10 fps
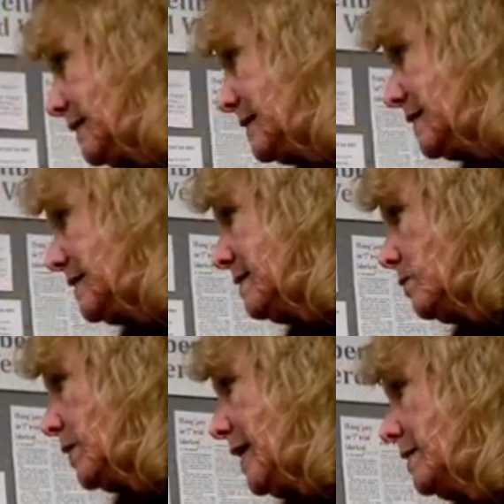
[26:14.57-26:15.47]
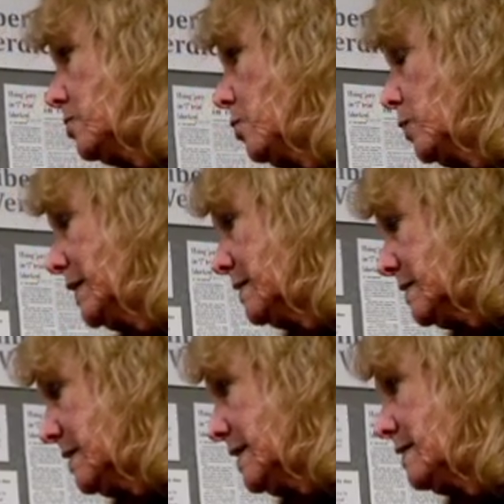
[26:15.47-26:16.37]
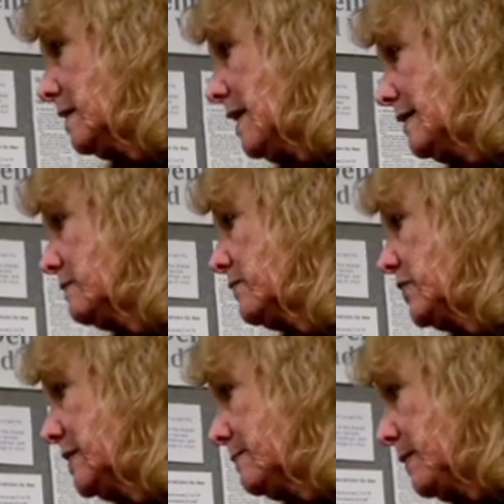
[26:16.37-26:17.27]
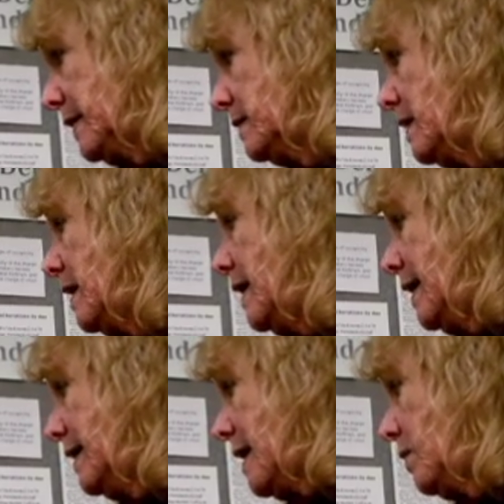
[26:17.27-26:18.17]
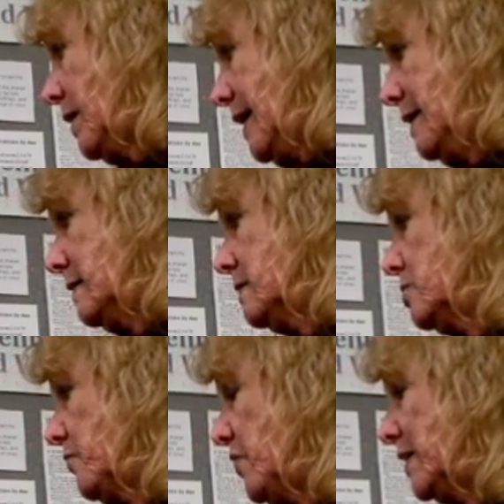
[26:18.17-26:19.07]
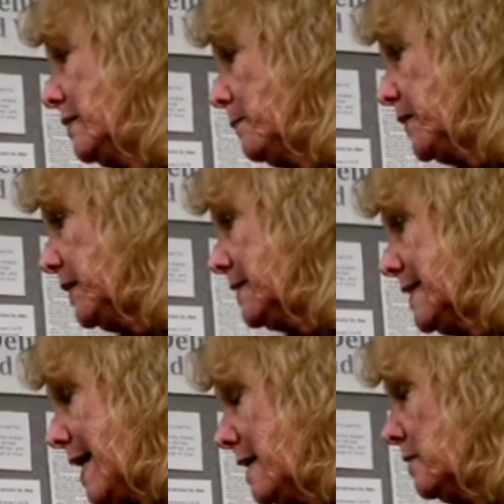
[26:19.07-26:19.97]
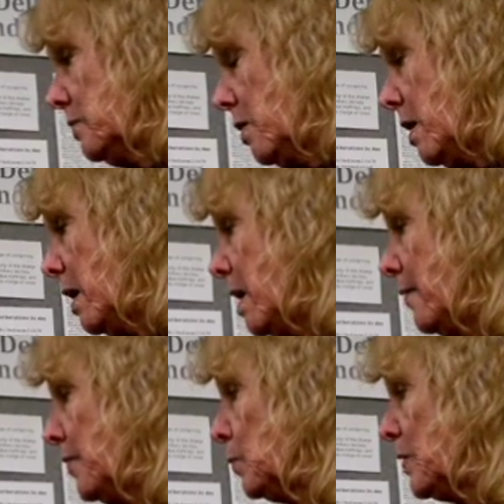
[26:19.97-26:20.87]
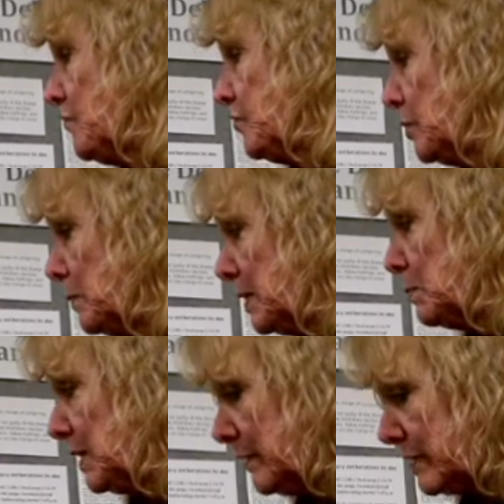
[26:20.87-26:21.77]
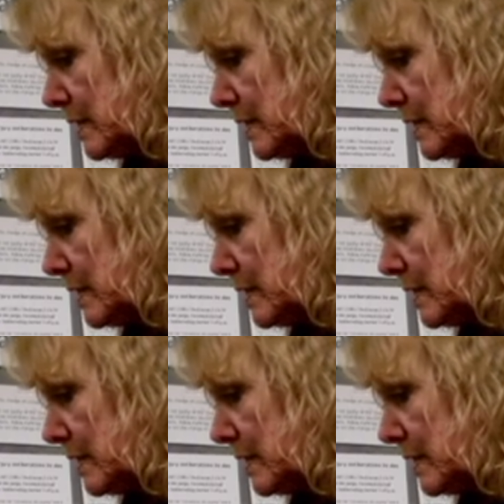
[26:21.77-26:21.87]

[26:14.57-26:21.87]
see that we had no right to take the lives of these men in our hands, to find them guilty on a law that we firmly believe is